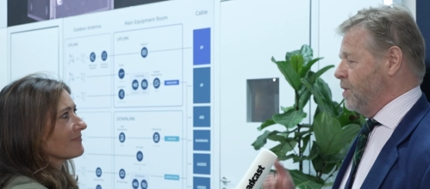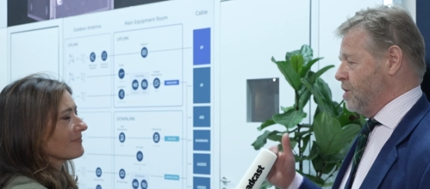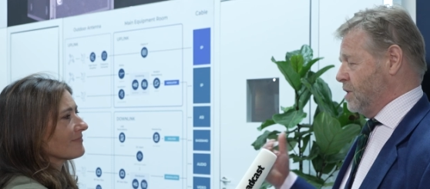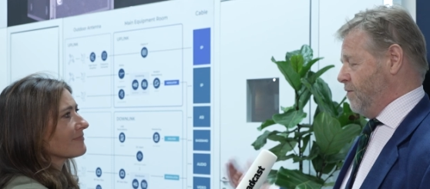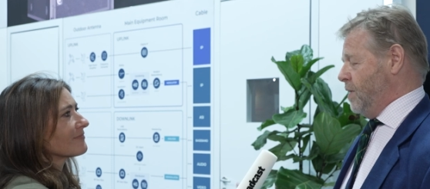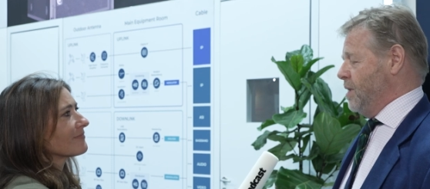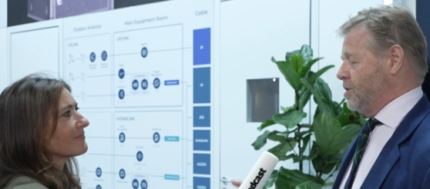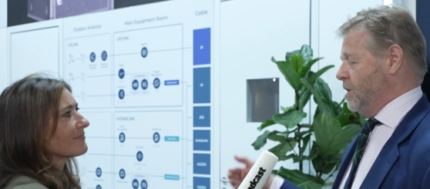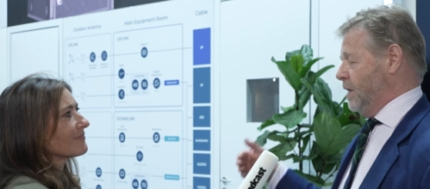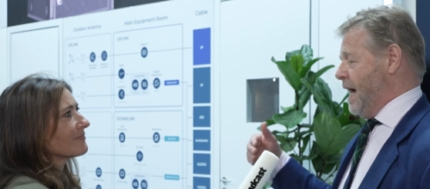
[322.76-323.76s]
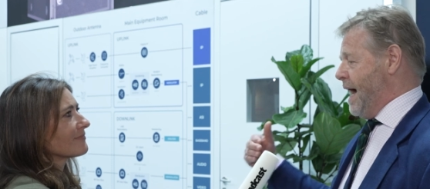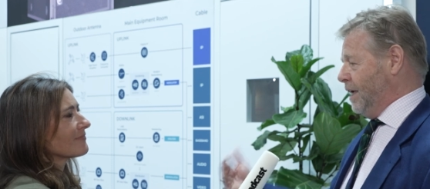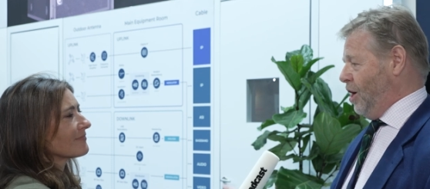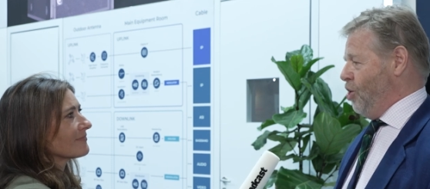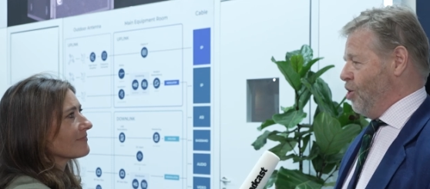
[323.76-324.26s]
Speaker 1: which is a very much an
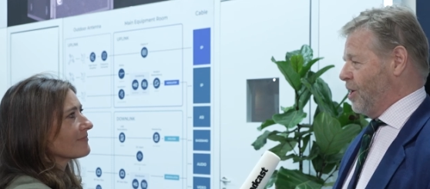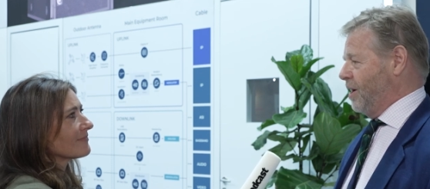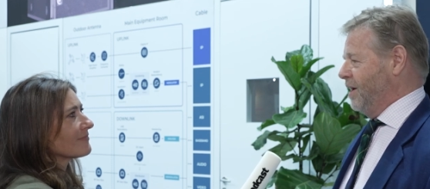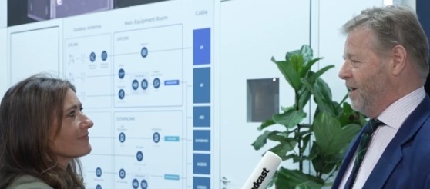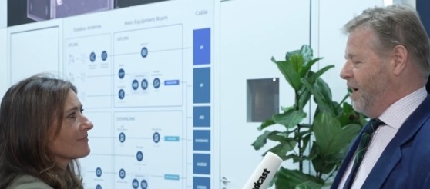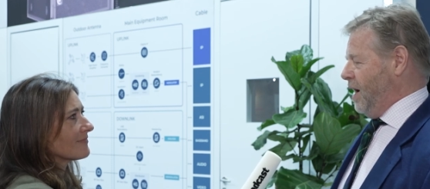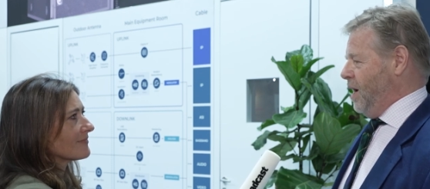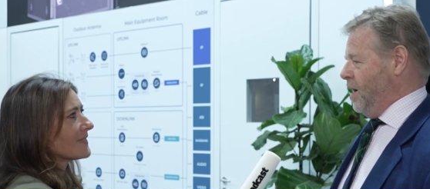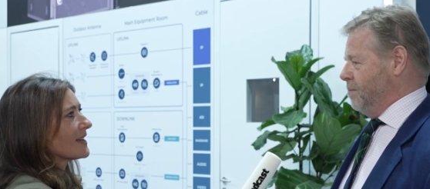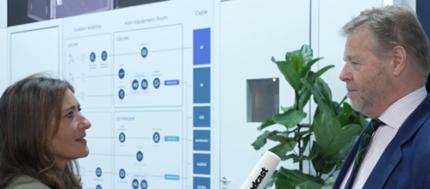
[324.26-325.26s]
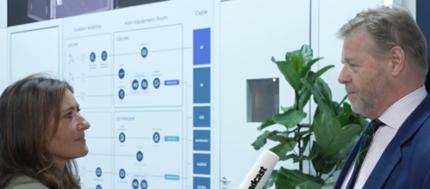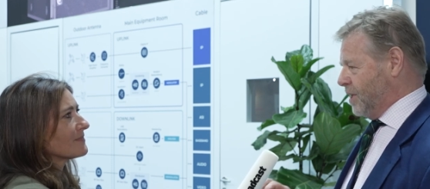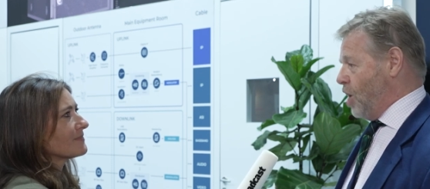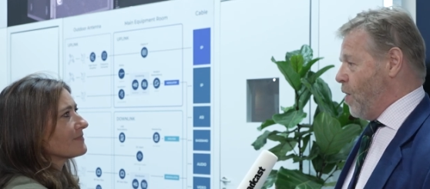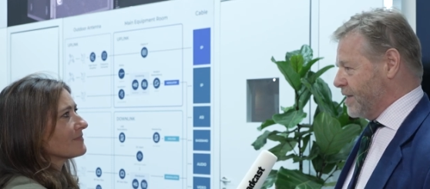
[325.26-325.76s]
analog
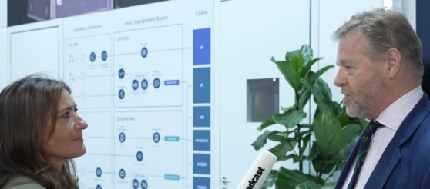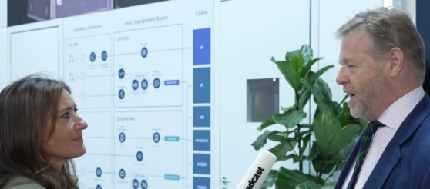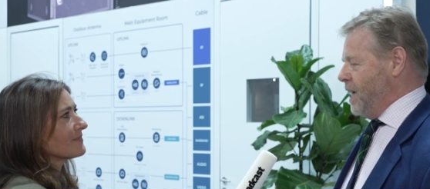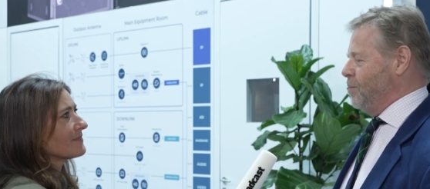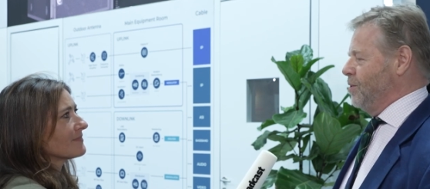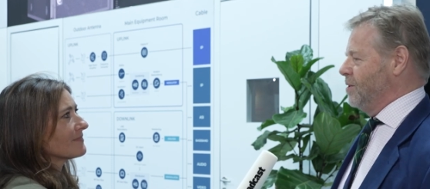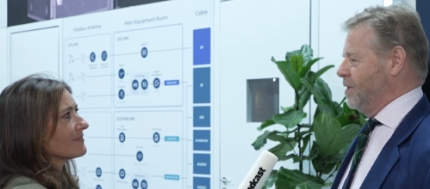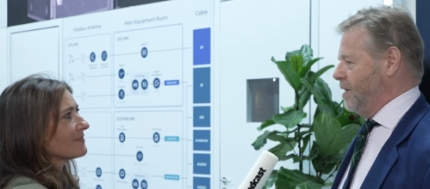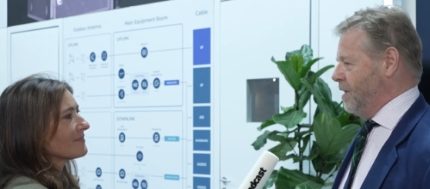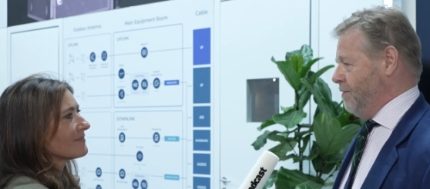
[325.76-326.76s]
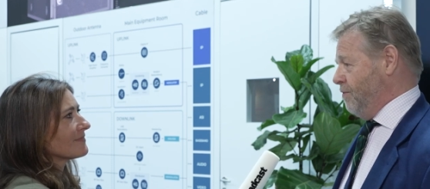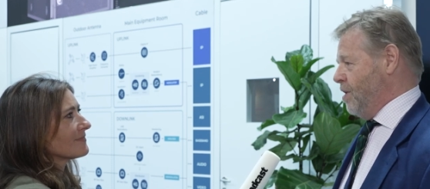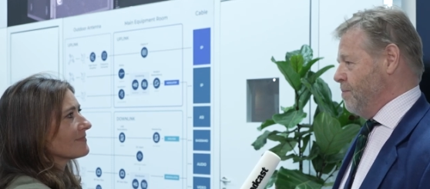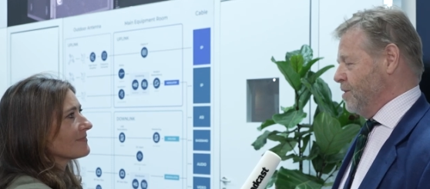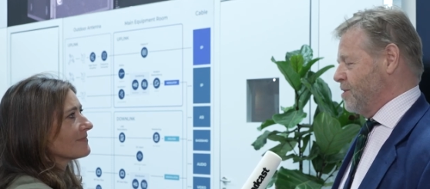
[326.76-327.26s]
coax cable
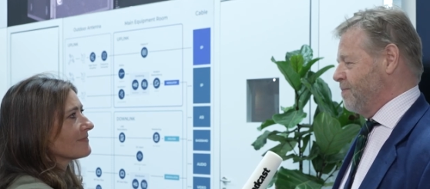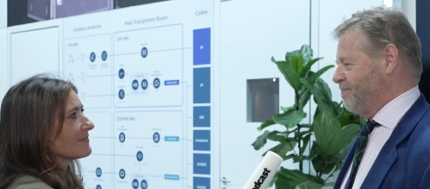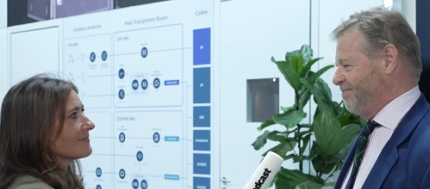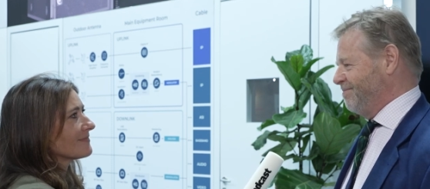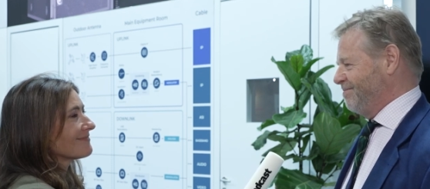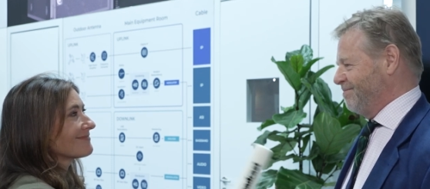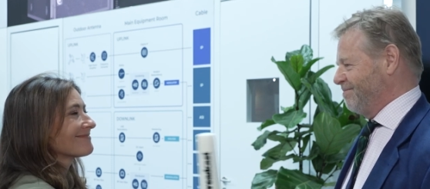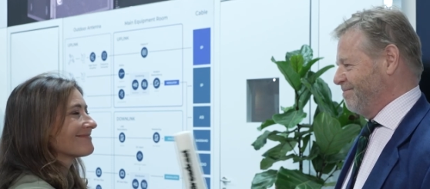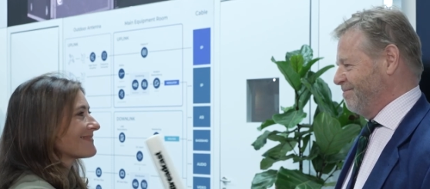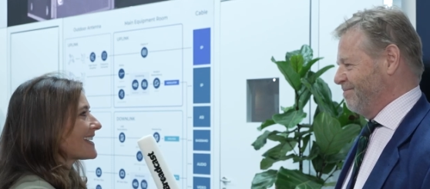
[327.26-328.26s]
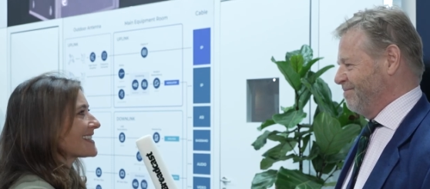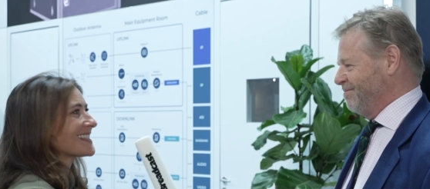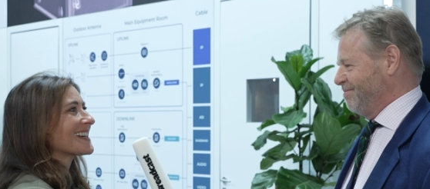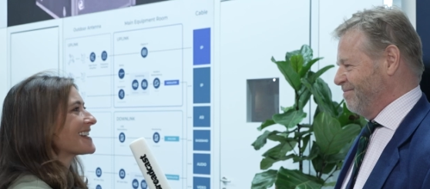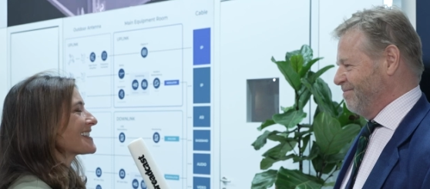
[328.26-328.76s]
environment.
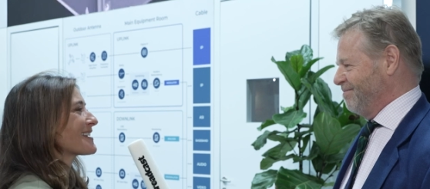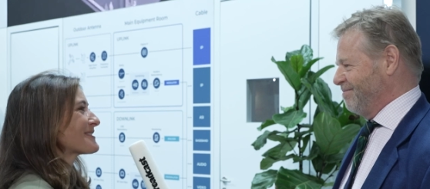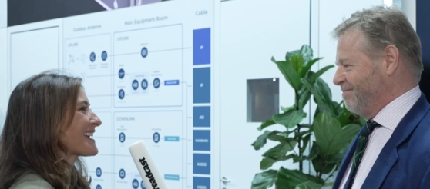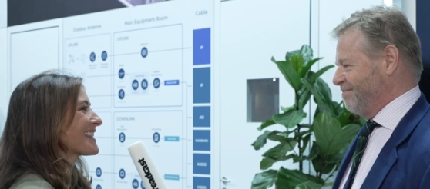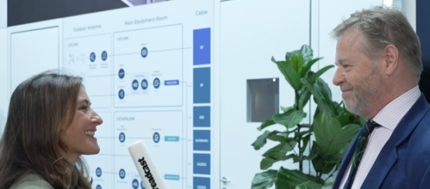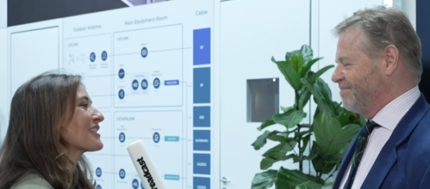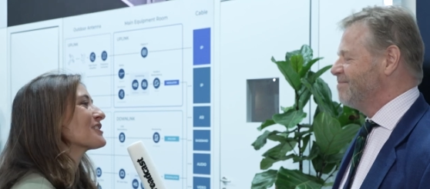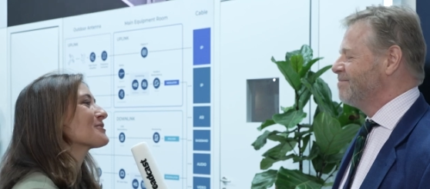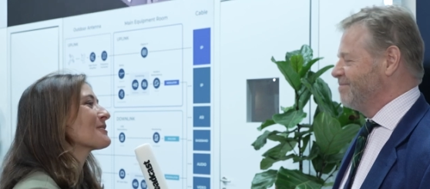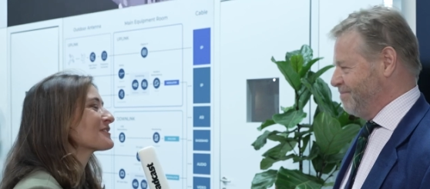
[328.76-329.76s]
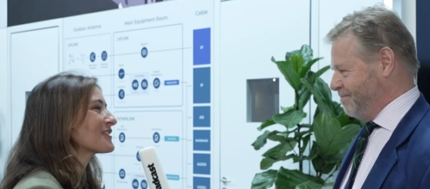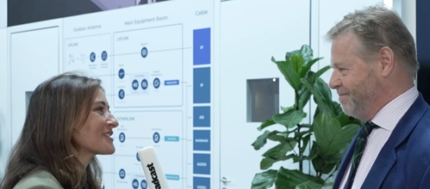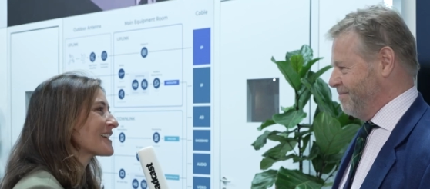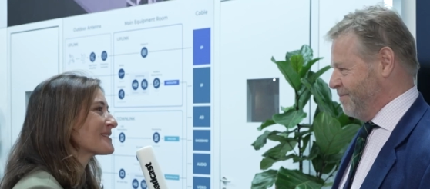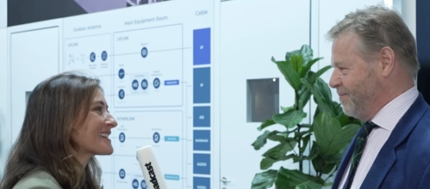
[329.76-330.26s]
Speaker 2: Exciting times ahead. Thank you so much for your
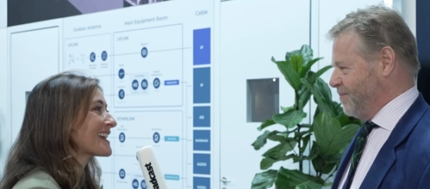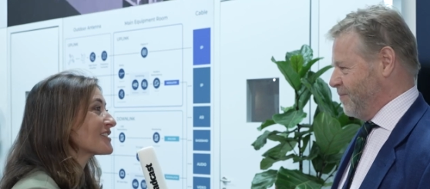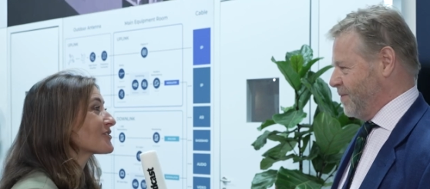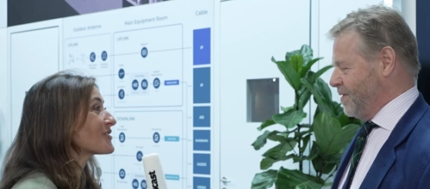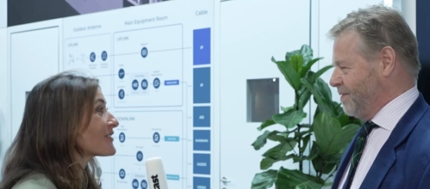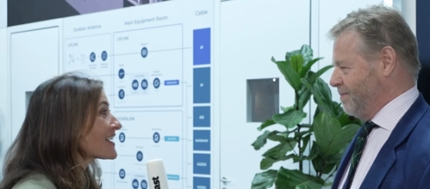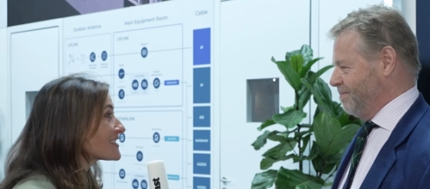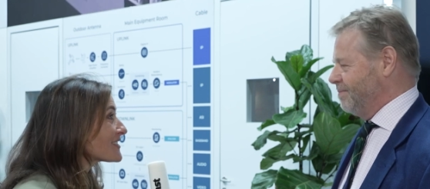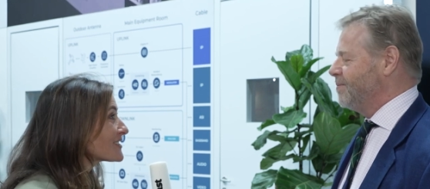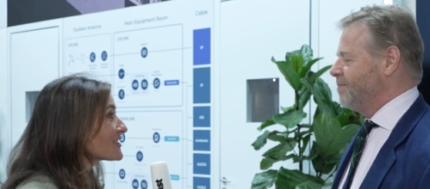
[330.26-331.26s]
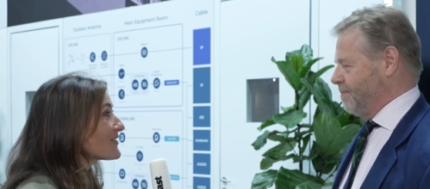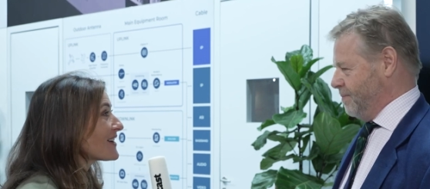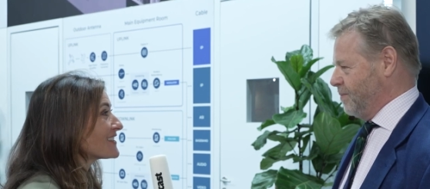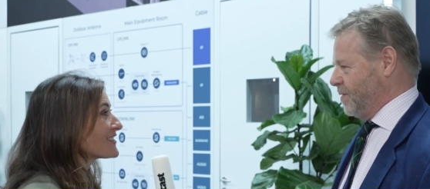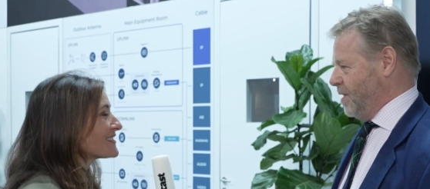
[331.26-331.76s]
time today. Enjoy the rest of the show,
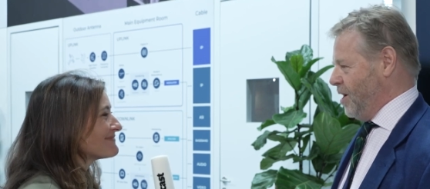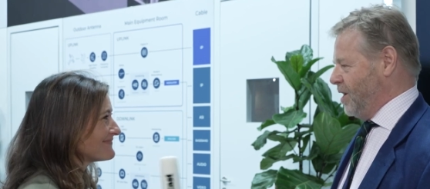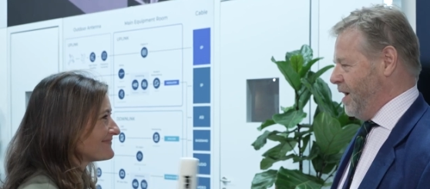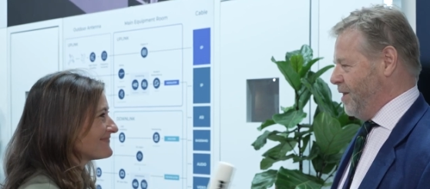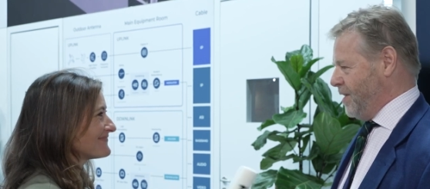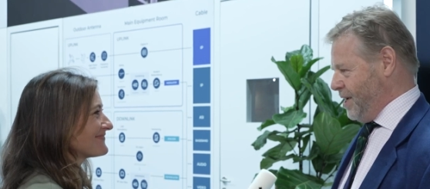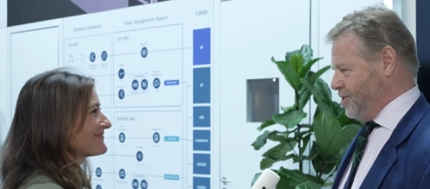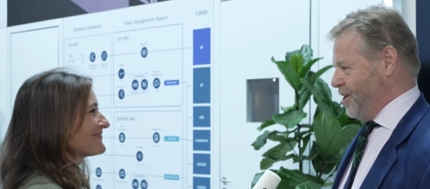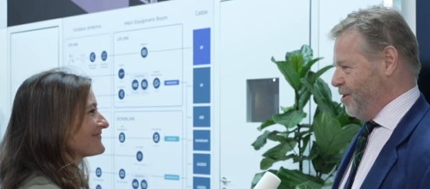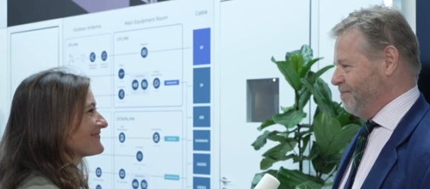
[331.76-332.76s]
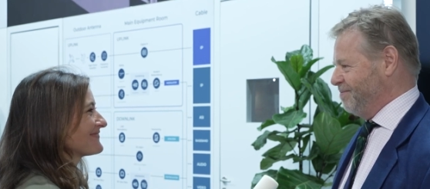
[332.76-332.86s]
Andrew.
Speaker 1: Okay, thank you, Joe.